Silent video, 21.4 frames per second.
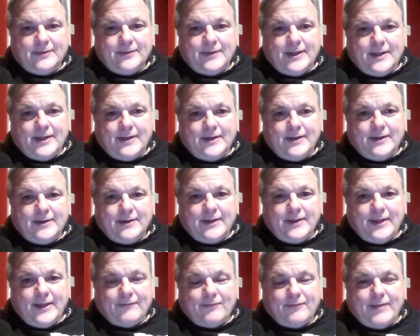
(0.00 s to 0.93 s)

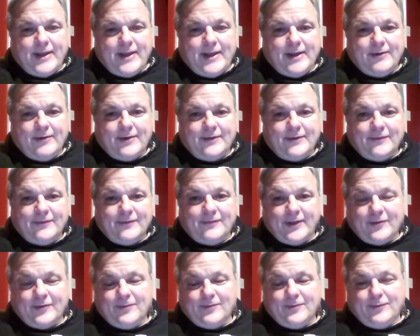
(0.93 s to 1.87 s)
have a background in
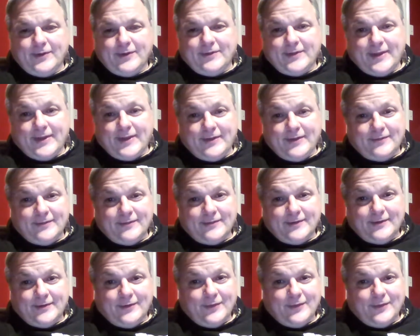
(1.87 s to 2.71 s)
sexploitation,